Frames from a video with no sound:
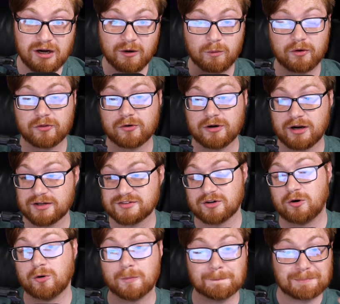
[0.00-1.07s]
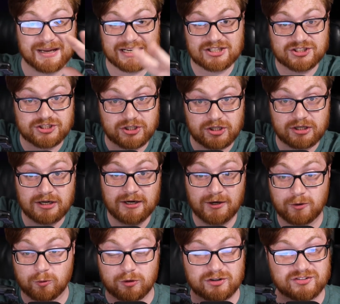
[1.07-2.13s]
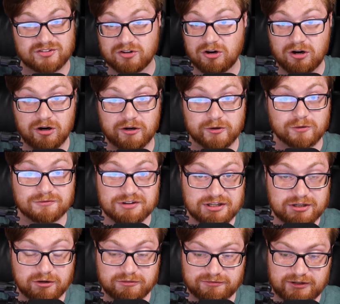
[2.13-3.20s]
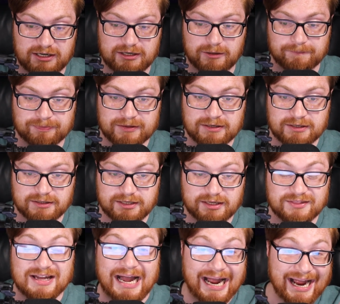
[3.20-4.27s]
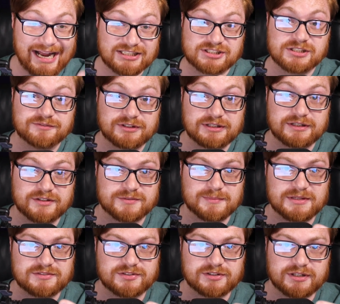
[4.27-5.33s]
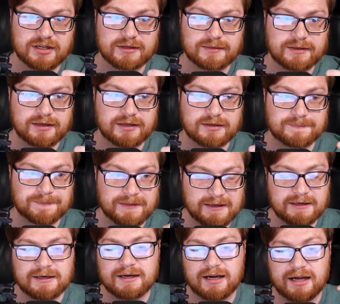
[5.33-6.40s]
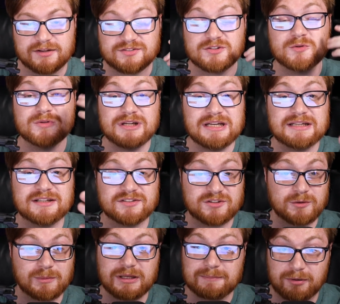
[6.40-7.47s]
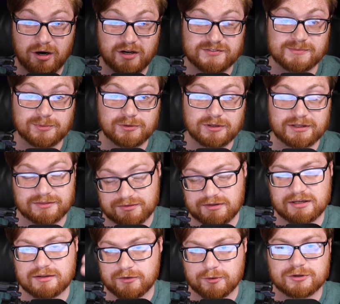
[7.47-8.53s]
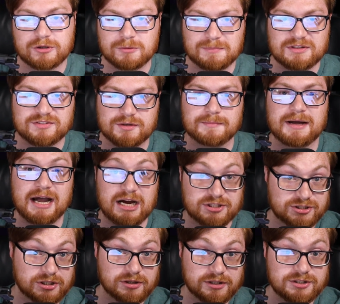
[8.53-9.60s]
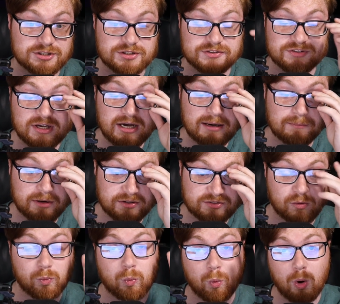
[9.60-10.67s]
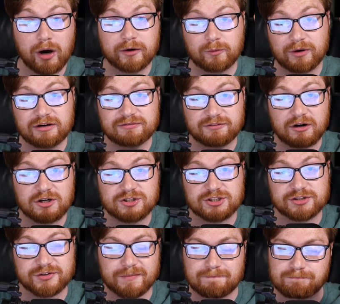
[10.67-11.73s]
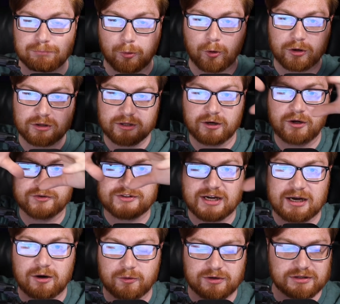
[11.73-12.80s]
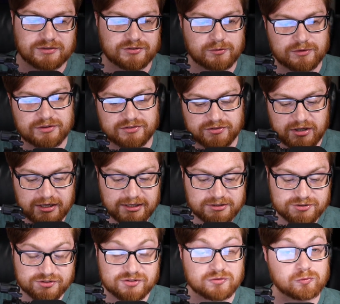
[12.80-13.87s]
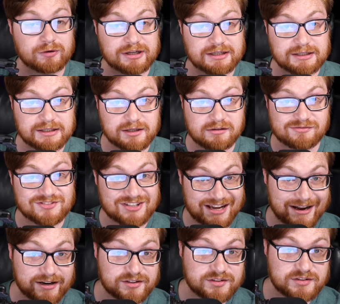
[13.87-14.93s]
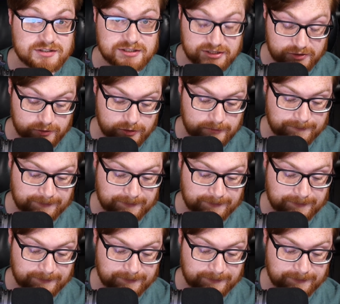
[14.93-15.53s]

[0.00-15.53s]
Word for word: whether or not it's a whole picture or a song or video file, getting the hash of it is meant to get a as unique as humanly possible. Like, hey, there could be some hash collisions, but it's a one way function to boil it all down into this string of text here.